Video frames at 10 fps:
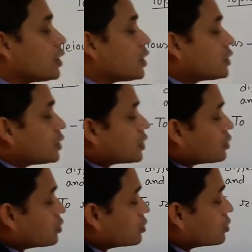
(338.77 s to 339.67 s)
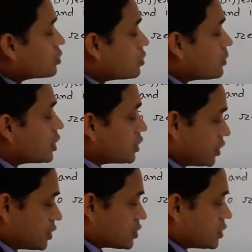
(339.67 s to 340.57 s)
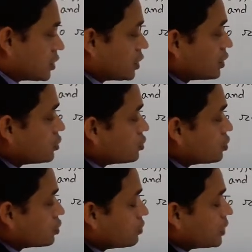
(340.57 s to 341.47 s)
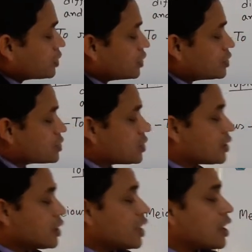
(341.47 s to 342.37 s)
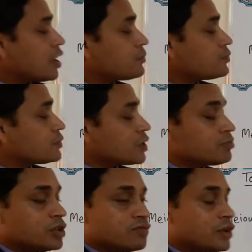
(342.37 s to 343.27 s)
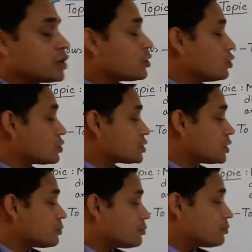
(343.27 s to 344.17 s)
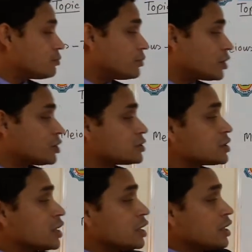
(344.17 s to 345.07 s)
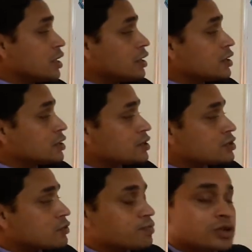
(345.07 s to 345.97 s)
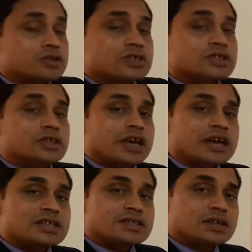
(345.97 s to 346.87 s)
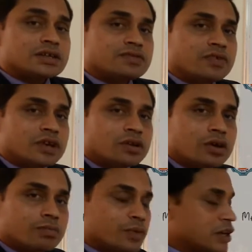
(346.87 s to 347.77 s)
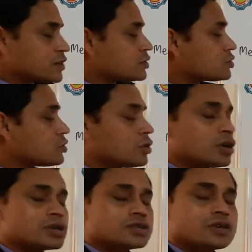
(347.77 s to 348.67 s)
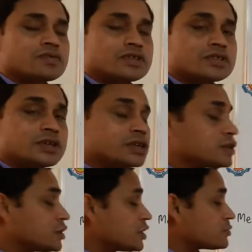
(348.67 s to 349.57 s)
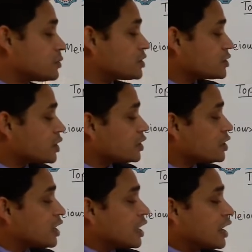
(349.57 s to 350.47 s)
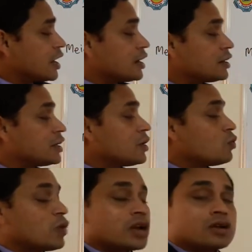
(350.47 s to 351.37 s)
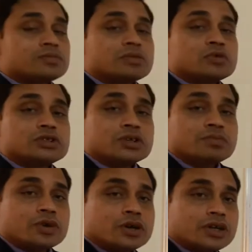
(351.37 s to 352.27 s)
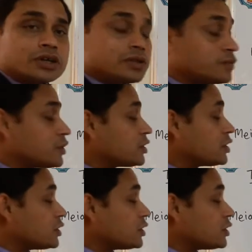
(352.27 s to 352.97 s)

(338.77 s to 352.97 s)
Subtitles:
here the chromatids, two chromatids have some different looks, because in case of meiosis, as it is very complex, so lots of incident takes place here, and one of the most important event